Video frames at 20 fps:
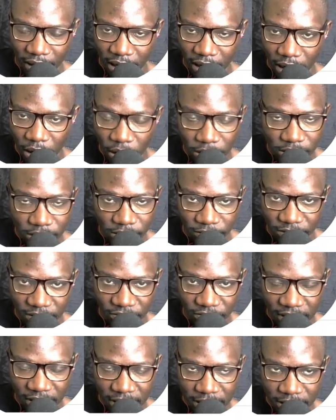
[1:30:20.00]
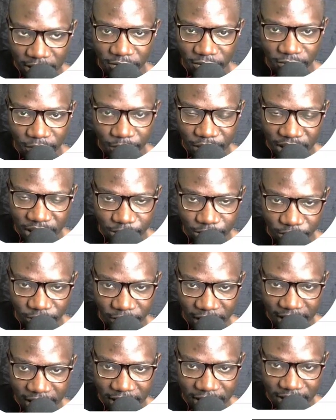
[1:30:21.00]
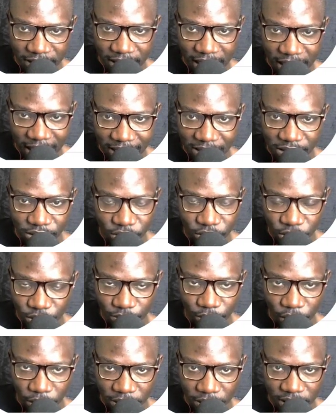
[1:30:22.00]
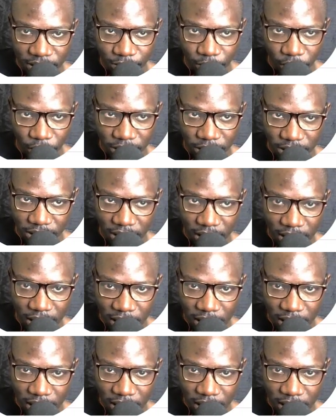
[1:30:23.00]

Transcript: lots of different VPS providers that don't block these ports.